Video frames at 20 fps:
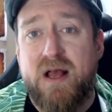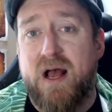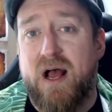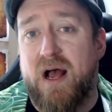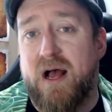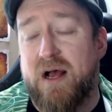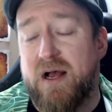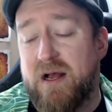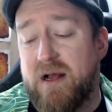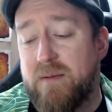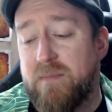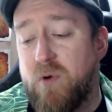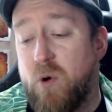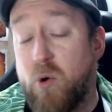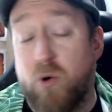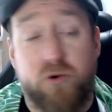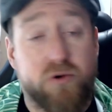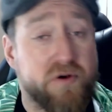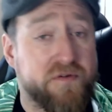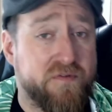
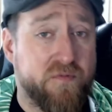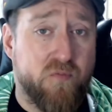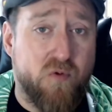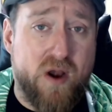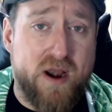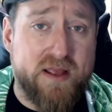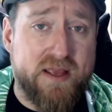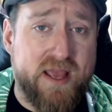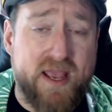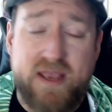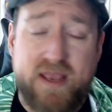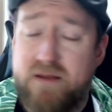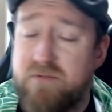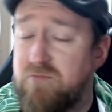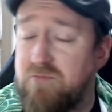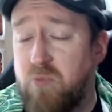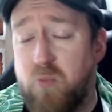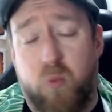Order it from Renegade,